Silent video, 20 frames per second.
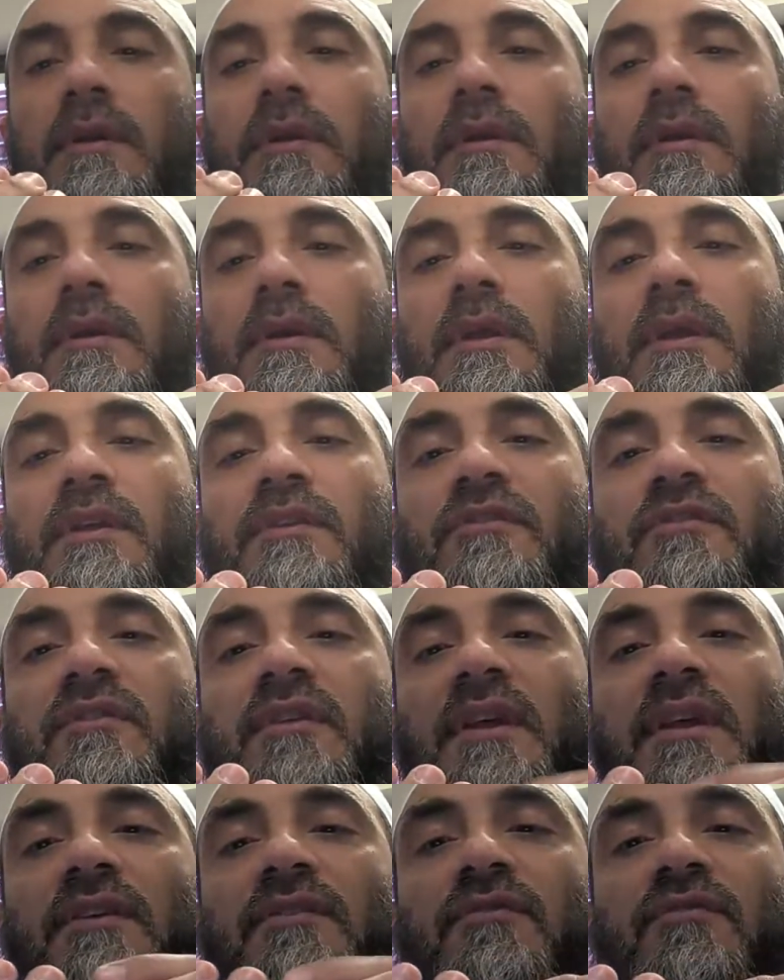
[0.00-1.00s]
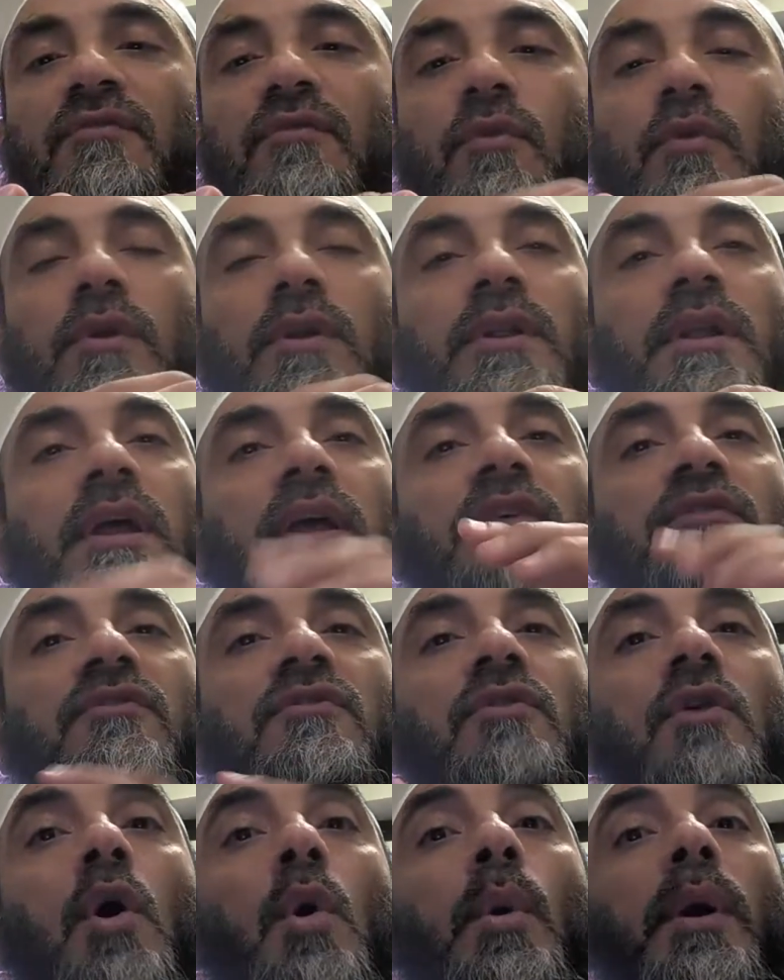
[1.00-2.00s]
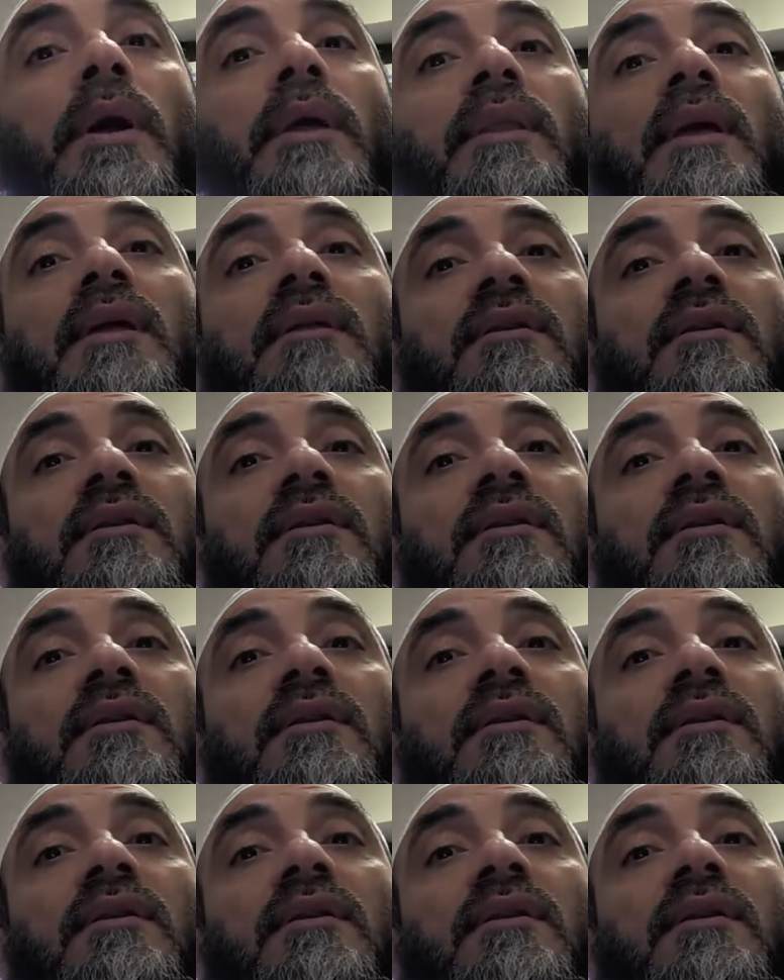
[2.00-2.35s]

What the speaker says: he stays 4 days knowing that